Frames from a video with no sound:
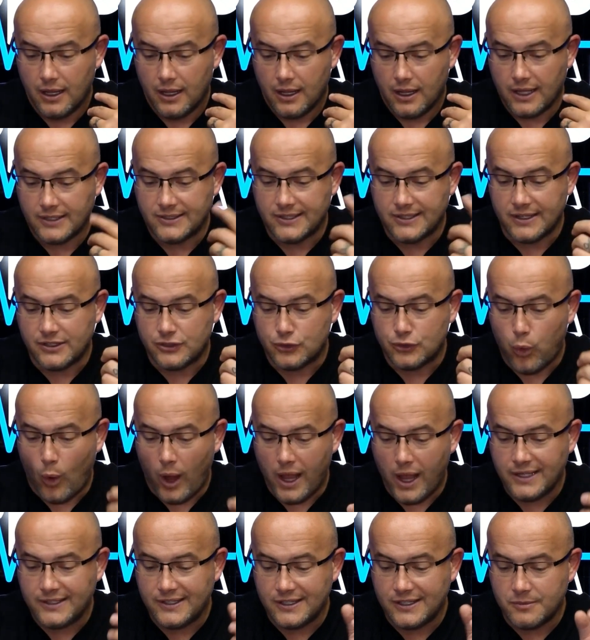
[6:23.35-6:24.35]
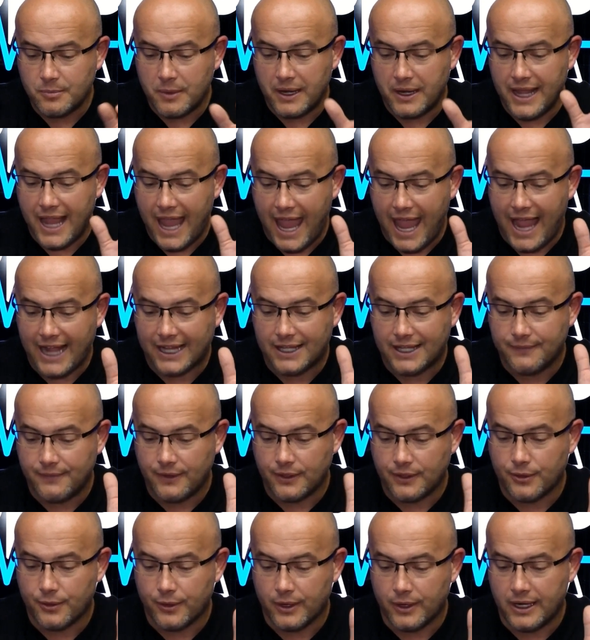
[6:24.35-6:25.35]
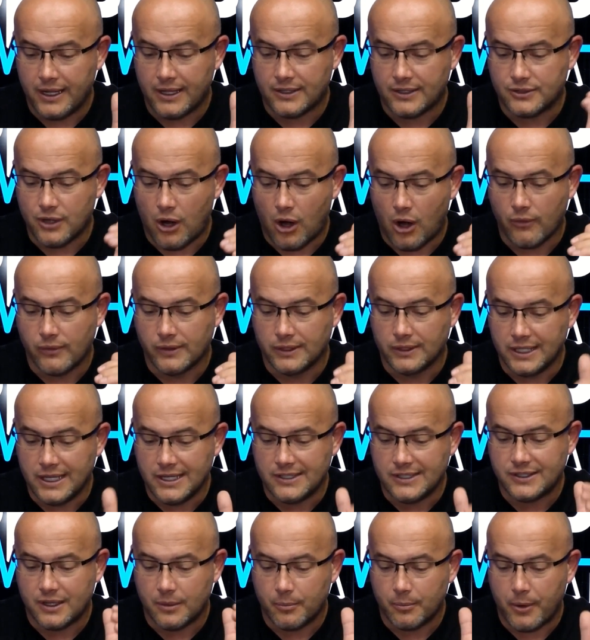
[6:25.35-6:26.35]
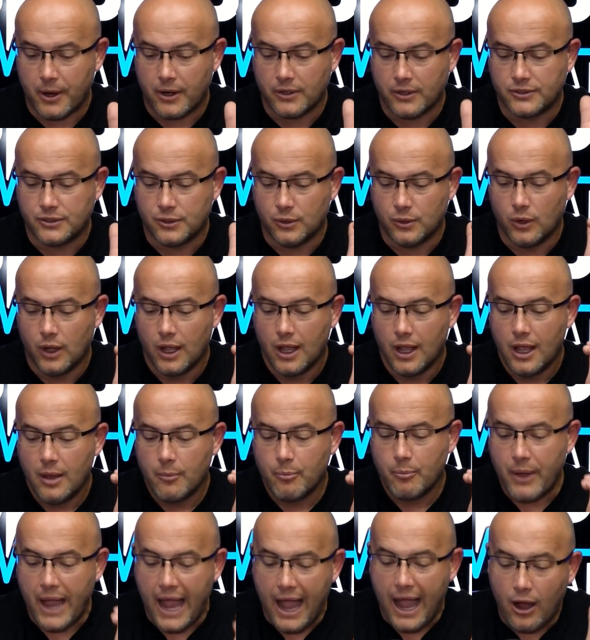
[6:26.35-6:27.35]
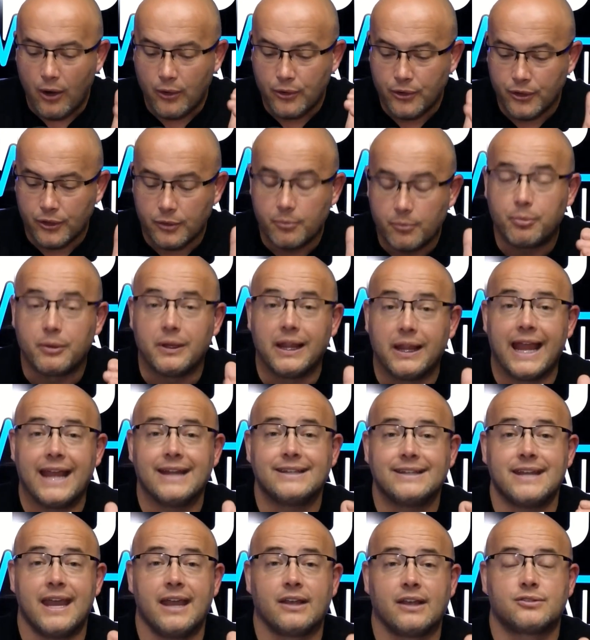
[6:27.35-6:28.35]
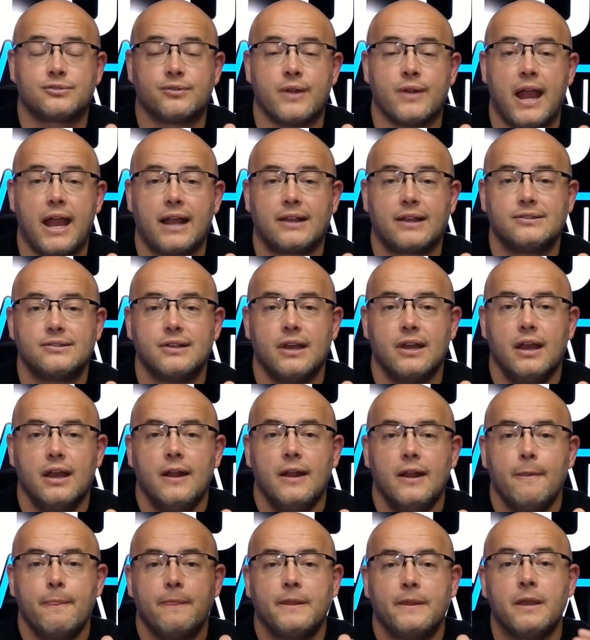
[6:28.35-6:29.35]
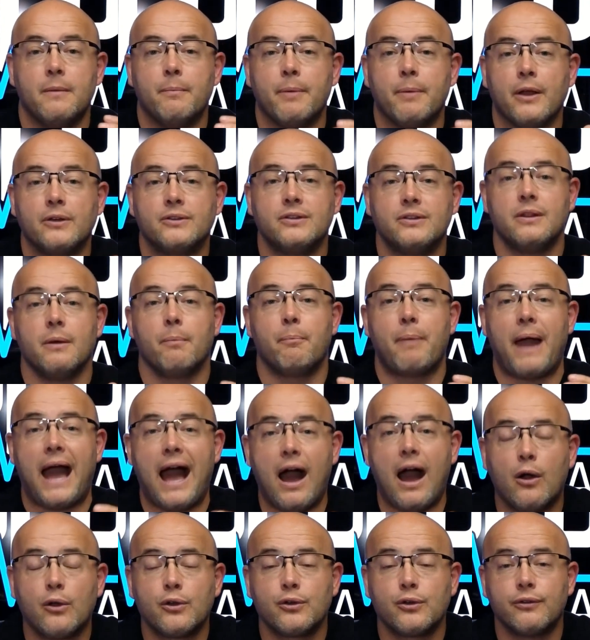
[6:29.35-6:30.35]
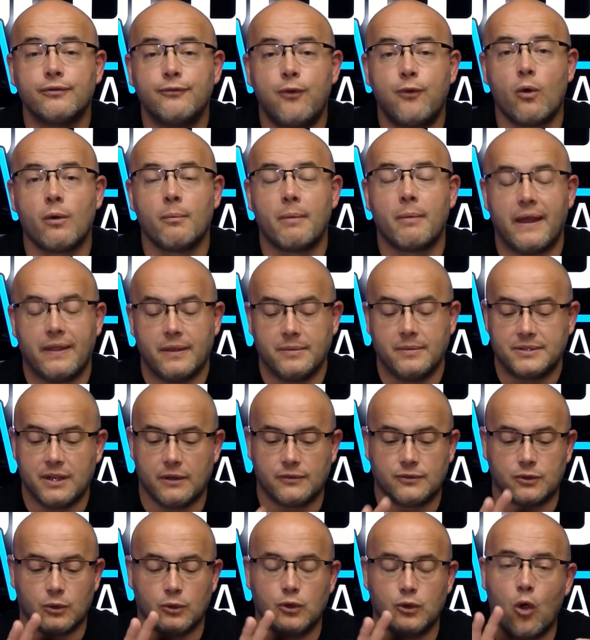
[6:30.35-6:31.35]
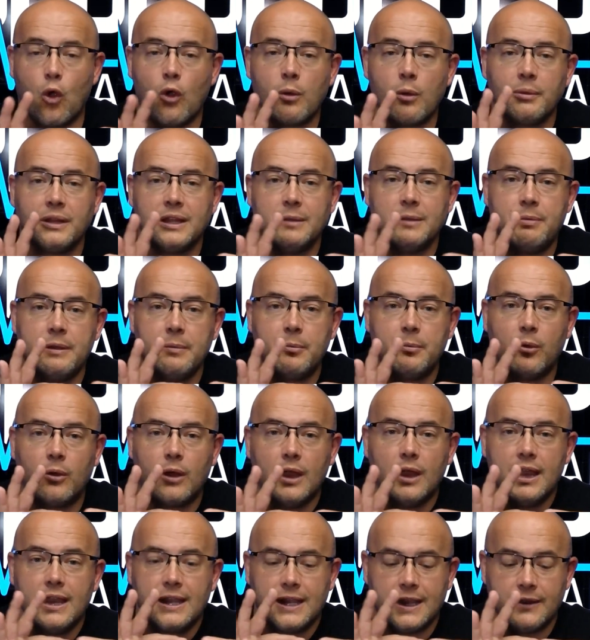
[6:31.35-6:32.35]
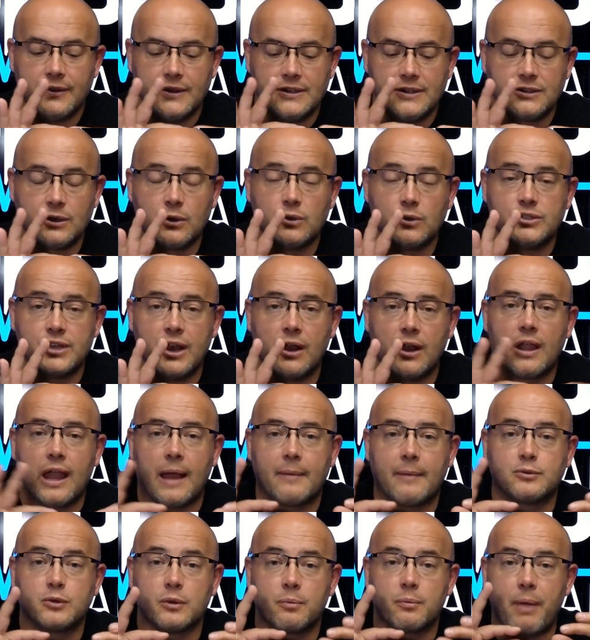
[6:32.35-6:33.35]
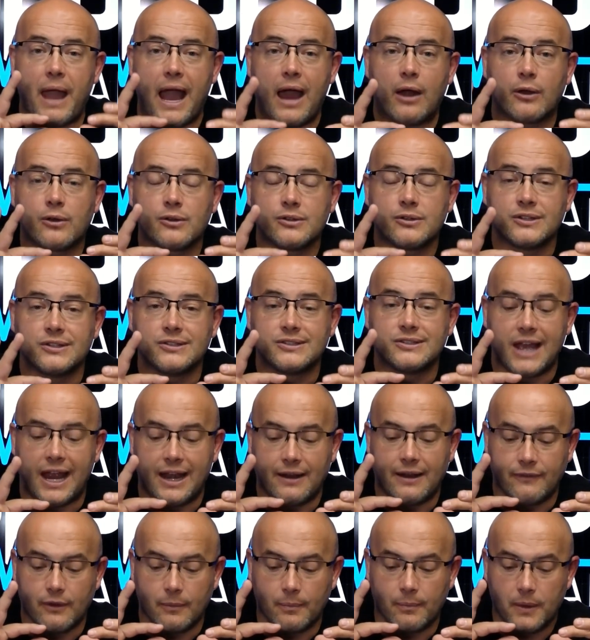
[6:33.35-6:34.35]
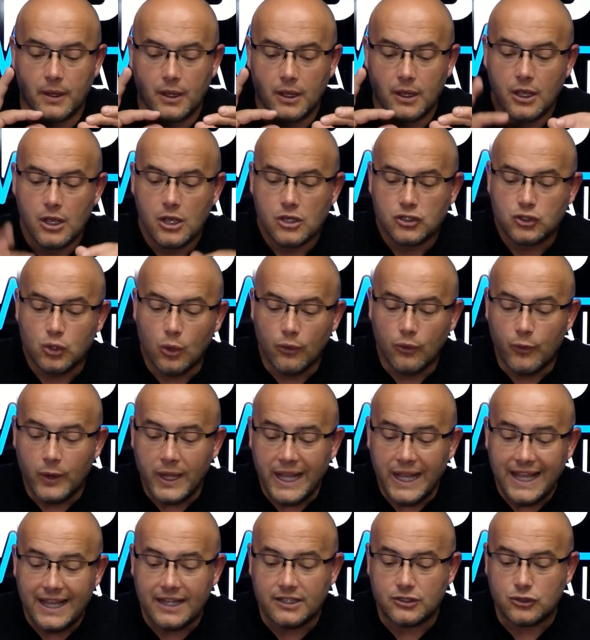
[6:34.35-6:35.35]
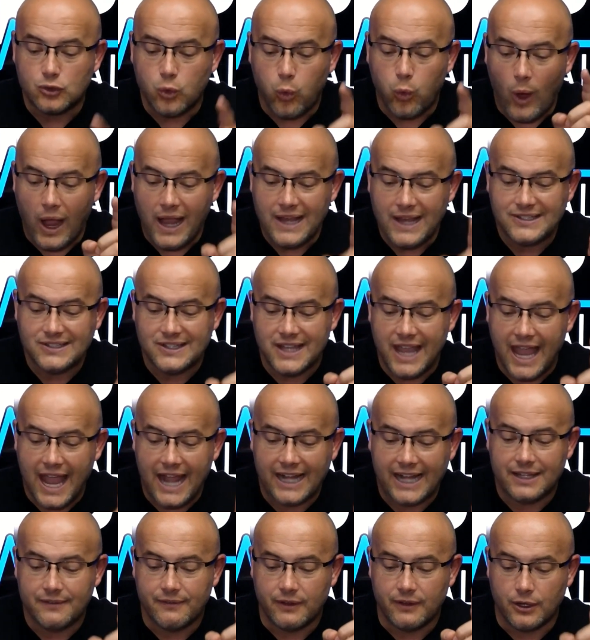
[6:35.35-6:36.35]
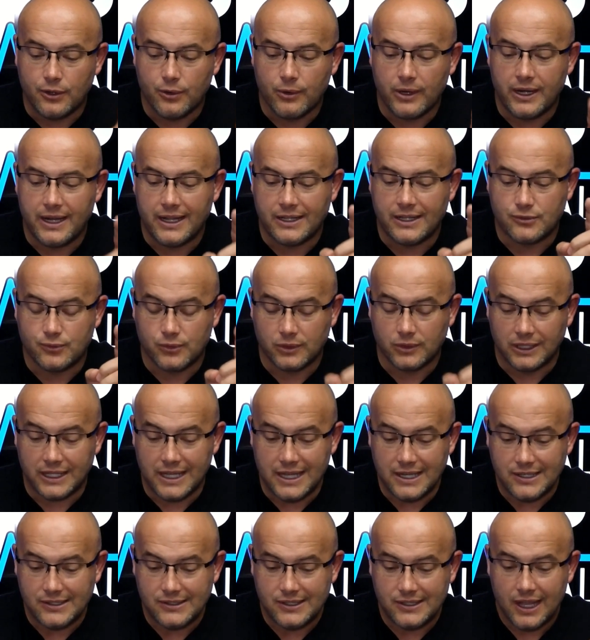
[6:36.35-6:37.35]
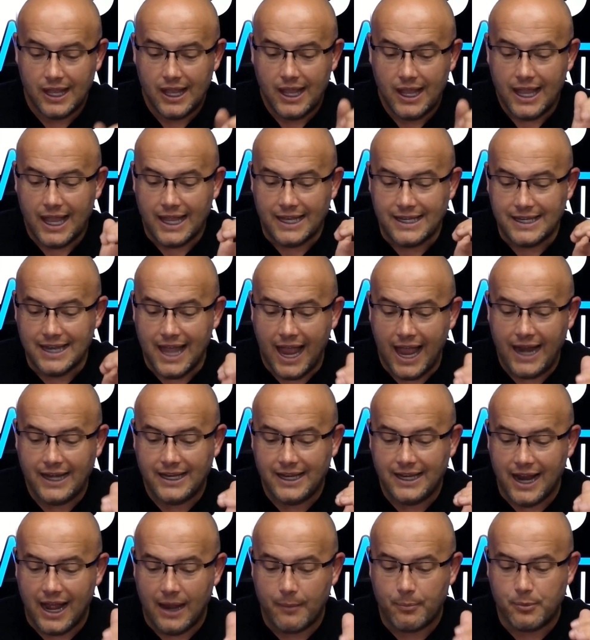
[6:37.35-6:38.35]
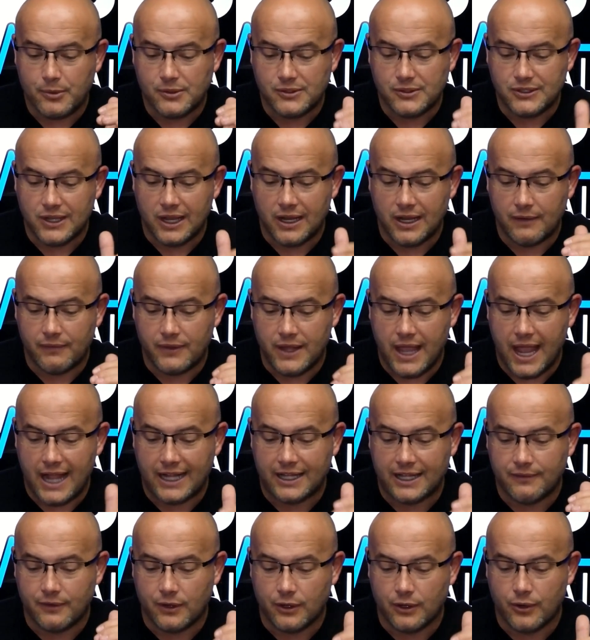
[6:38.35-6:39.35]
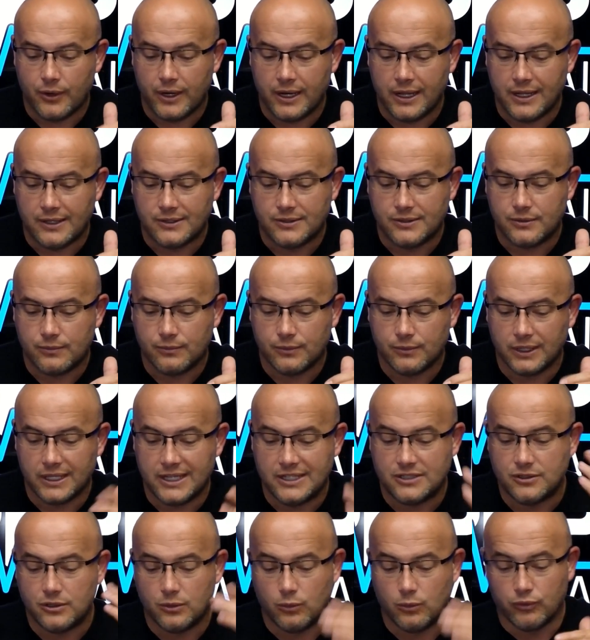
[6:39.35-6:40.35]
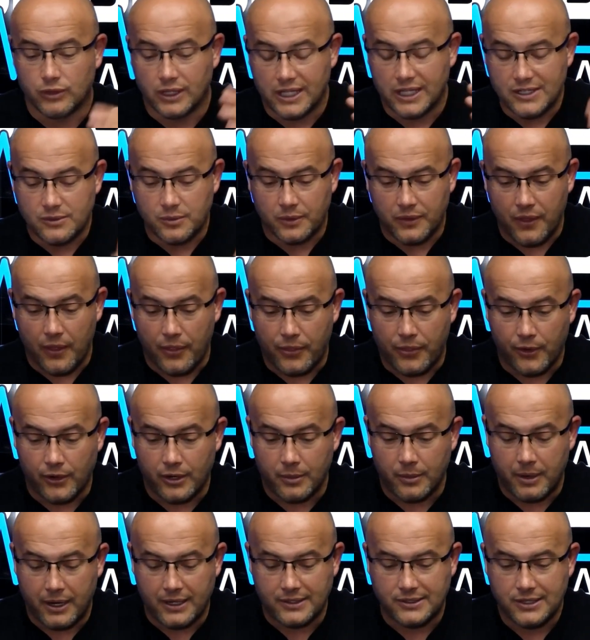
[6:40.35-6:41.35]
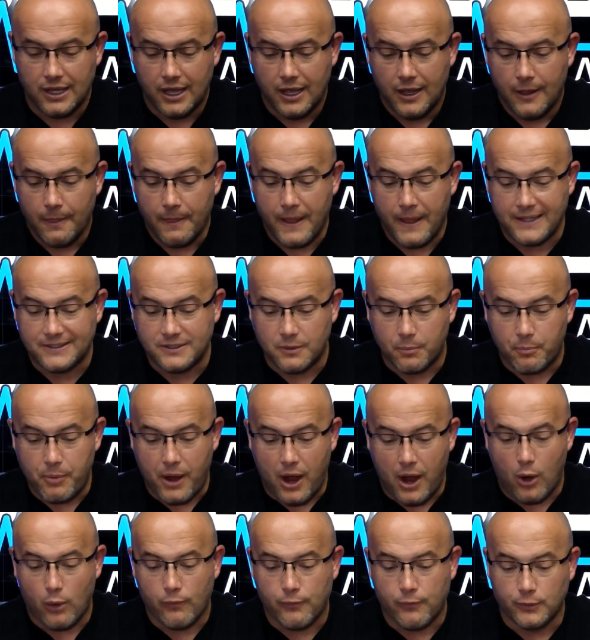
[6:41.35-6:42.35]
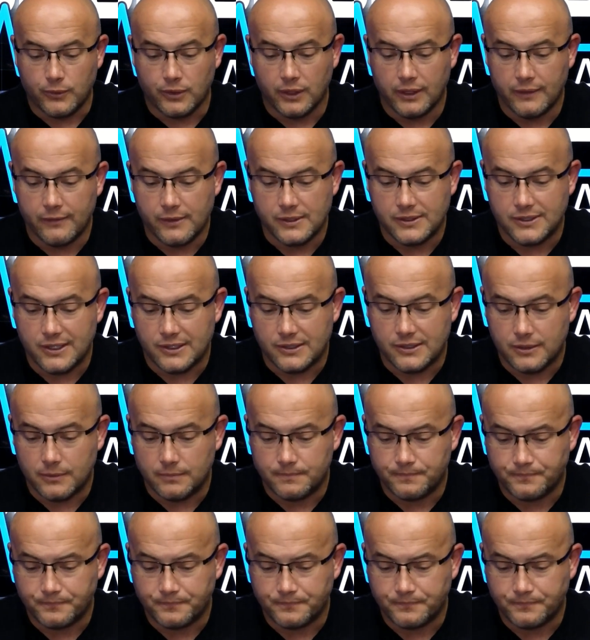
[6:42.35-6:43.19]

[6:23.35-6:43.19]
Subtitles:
It says twice as many active ingredients are released compared to powdered plant extracts, compared to the powdered form by themselves. So normally people get these little gel caps with powders inside of them. So if we can get twice the active ingredients released and 99% of the active ingredients released within 30 minutes, that's a powerful delivery system.